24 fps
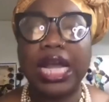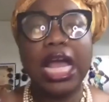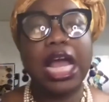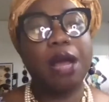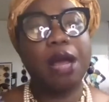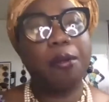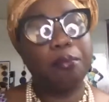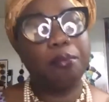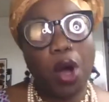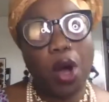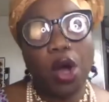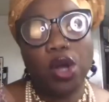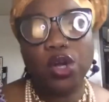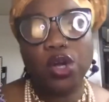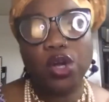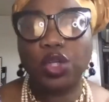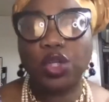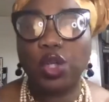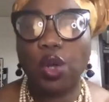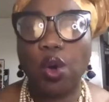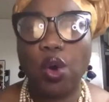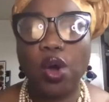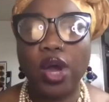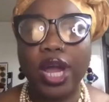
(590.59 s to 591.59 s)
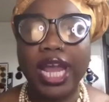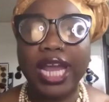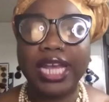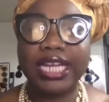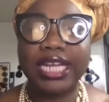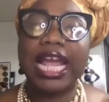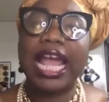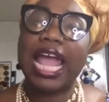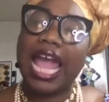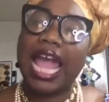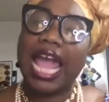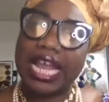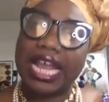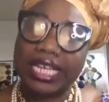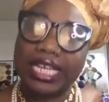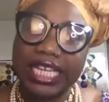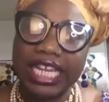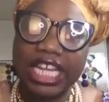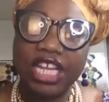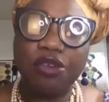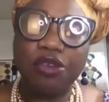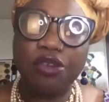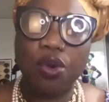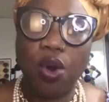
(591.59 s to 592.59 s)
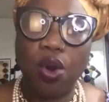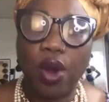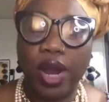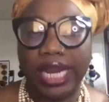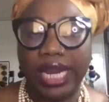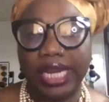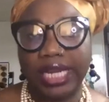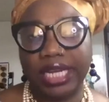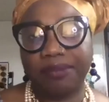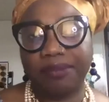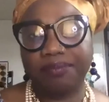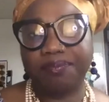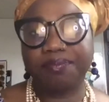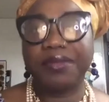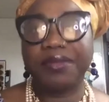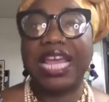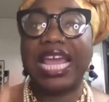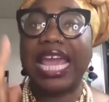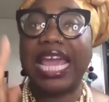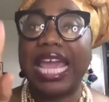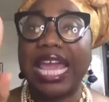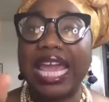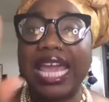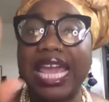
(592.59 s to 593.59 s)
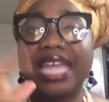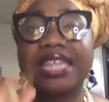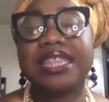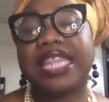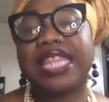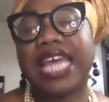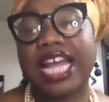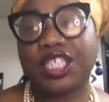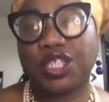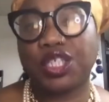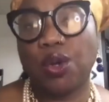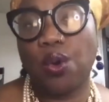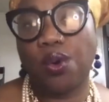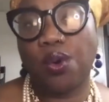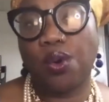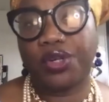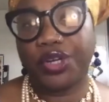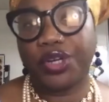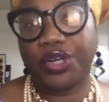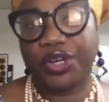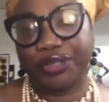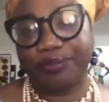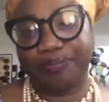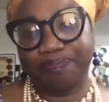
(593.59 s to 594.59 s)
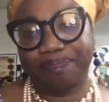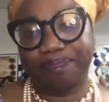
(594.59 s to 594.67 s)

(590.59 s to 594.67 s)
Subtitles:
Mongoloid, and Negroid, in that order.